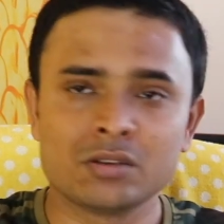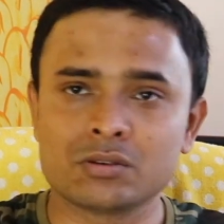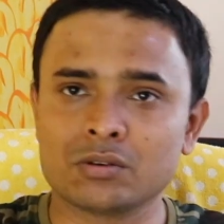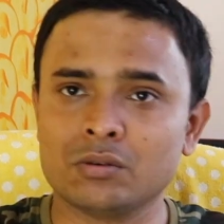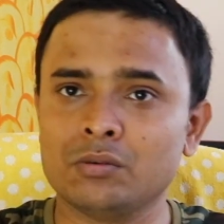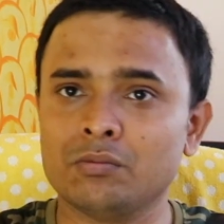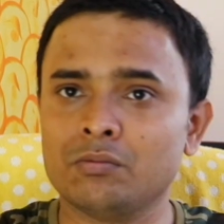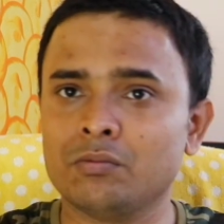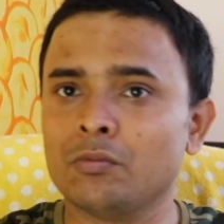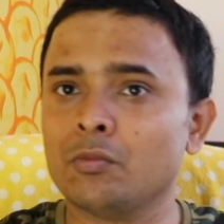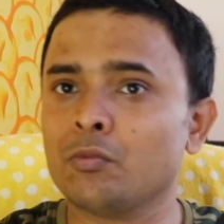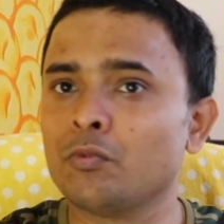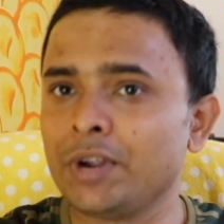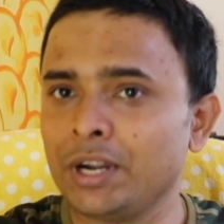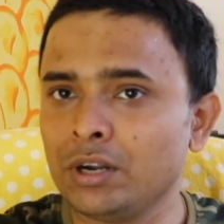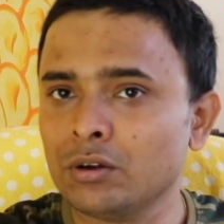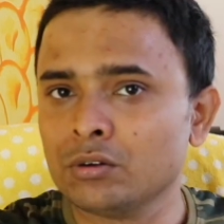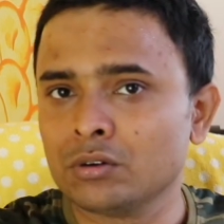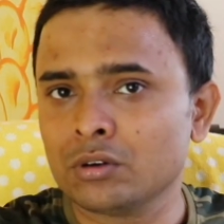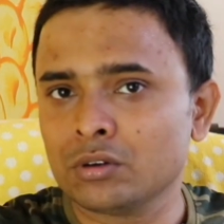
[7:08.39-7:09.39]
So
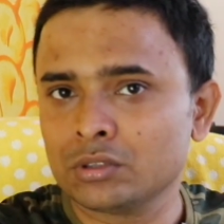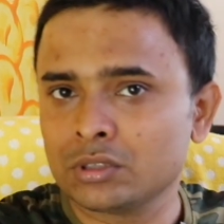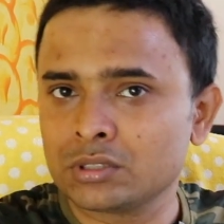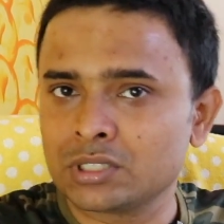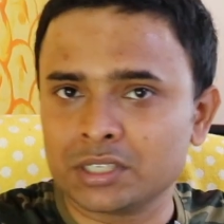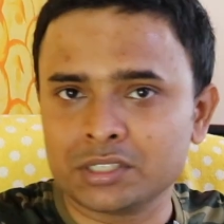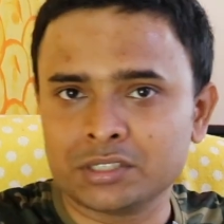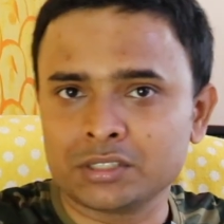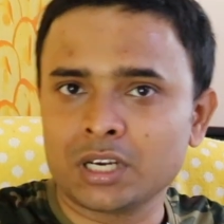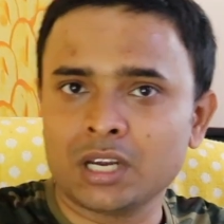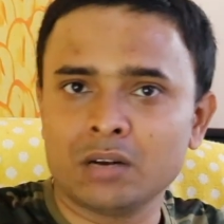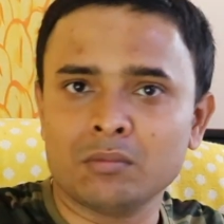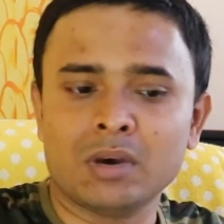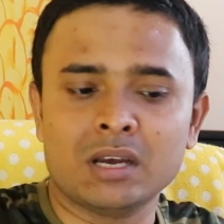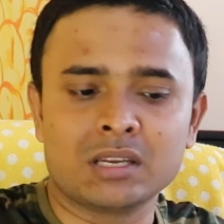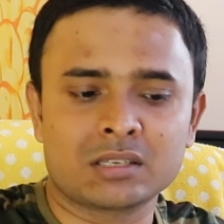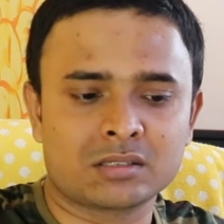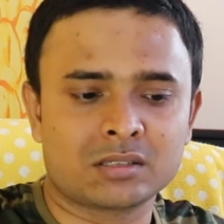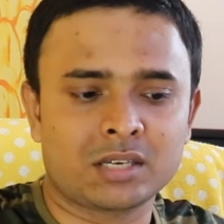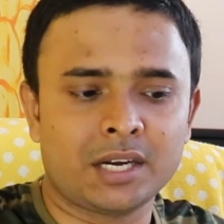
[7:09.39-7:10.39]
we do know the surgical
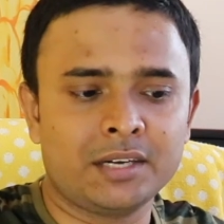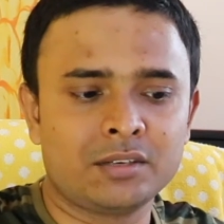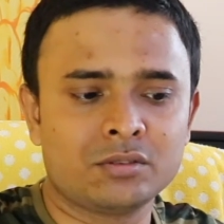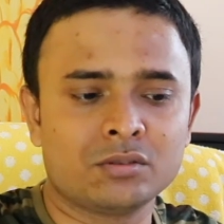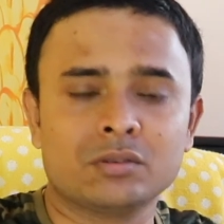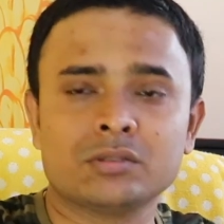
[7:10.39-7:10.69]
mask, right?